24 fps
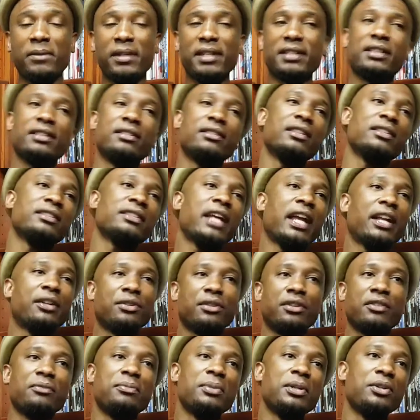This is the
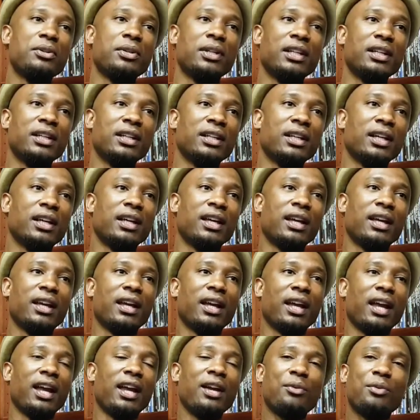standard of beauty.
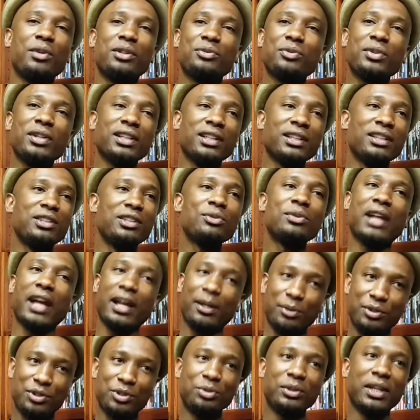And when really you
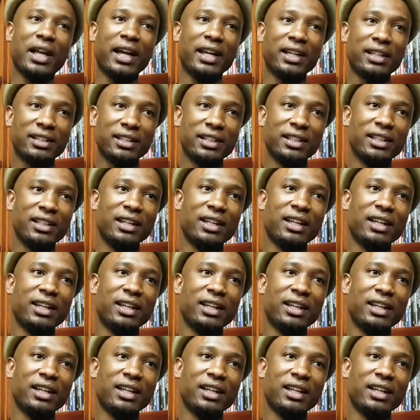like what you like,